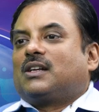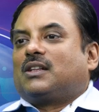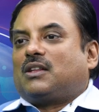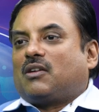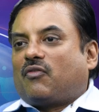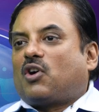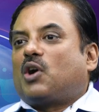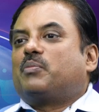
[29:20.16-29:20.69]

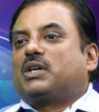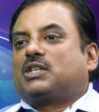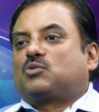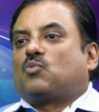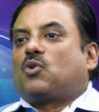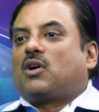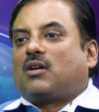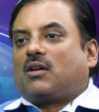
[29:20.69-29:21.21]
they formed a
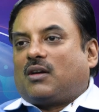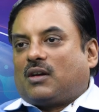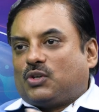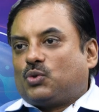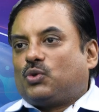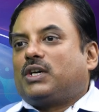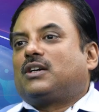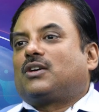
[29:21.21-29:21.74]
small
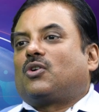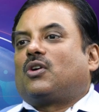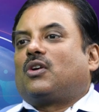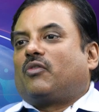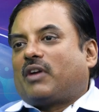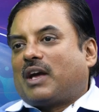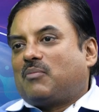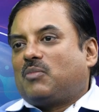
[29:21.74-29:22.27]
unit
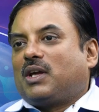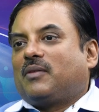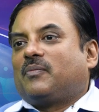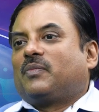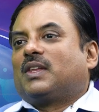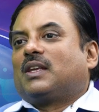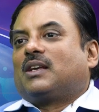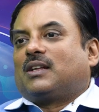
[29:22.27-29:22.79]
called family,
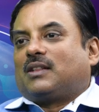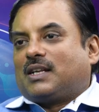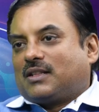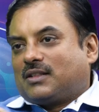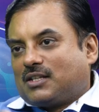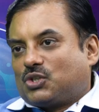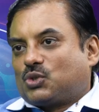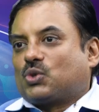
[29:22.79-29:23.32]

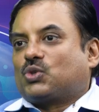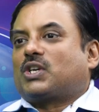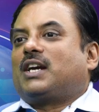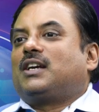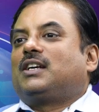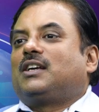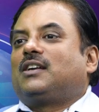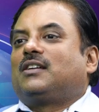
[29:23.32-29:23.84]
then the
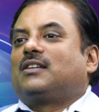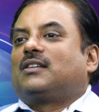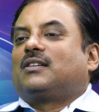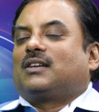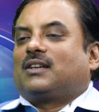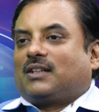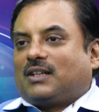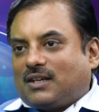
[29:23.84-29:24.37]
society.
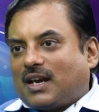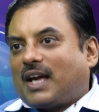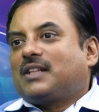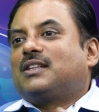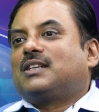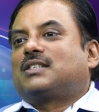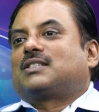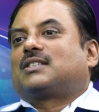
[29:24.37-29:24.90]
Thing
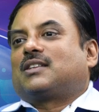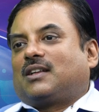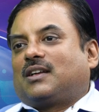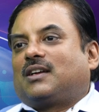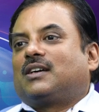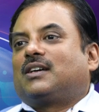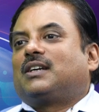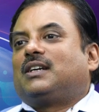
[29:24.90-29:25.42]
like this,
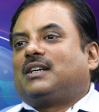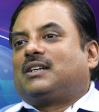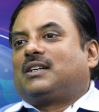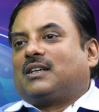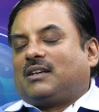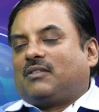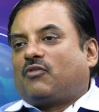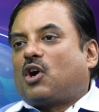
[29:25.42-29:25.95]

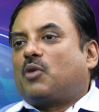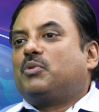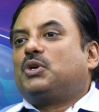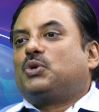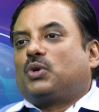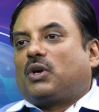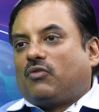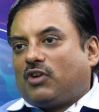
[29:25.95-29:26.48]
it formed
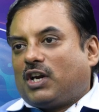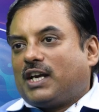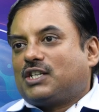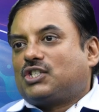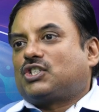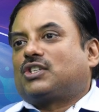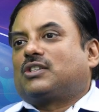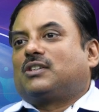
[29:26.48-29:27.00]
into a
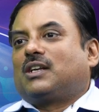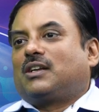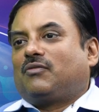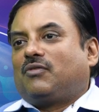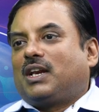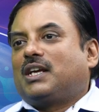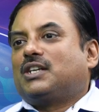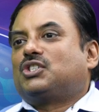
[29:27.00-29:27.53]
village,
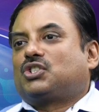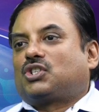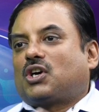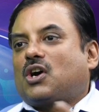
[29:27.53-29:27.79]
then village,